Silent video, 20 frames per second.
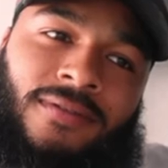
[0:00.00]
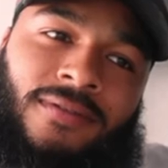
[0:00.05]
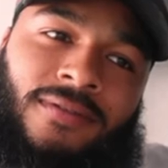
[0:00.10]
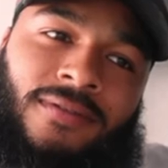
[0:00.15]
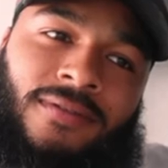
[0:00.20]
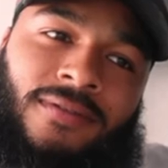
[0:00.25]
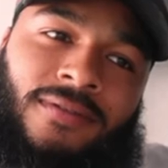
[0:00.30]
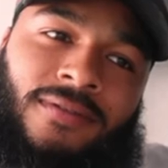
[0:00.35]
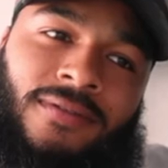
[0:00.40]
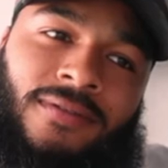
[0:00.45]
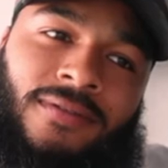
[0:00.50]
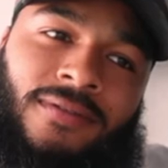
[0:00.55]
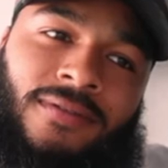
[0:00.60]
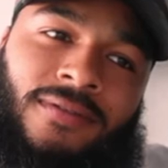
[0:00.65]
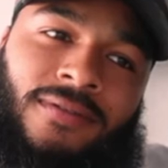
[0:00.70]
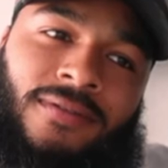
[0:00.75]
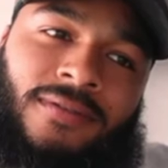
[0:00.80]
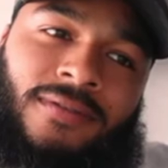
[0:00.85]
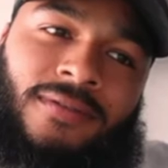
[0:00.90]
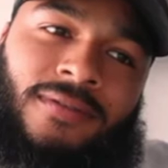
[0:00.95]

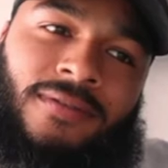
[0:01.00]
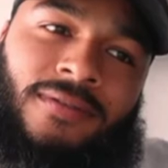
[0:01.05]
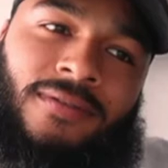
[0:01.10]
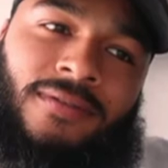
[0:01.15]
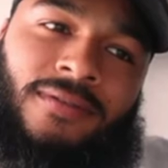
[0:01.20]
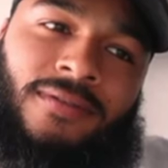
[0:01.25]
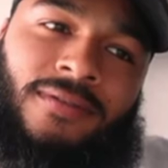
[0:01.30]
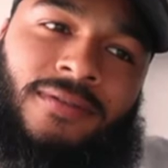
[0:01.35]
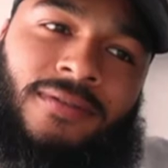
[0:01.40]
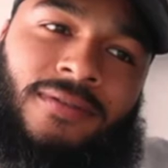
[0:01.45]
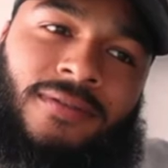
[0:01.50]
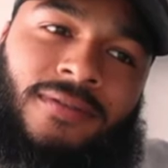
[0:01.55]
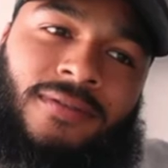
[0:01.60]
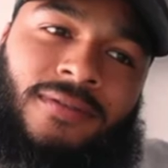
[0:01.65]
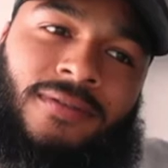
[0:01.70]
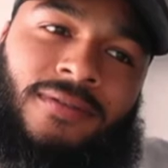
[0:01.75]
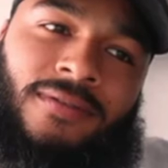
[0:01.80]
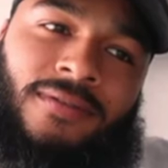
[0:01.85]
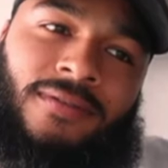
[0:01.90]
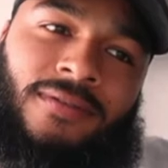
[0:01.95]

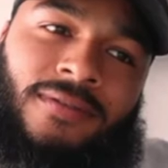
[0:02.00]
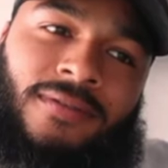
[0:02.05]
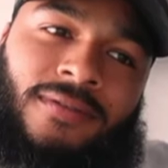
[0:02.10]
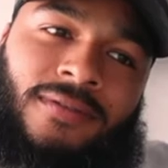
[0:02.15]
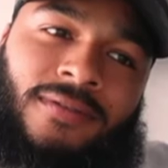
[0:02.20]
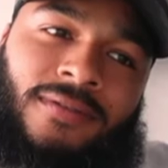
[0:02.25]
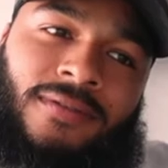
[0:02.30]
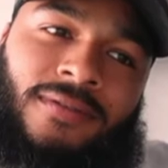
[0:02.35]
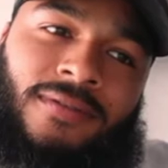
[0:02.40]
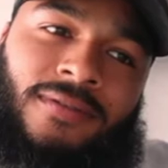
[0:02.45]
(silent)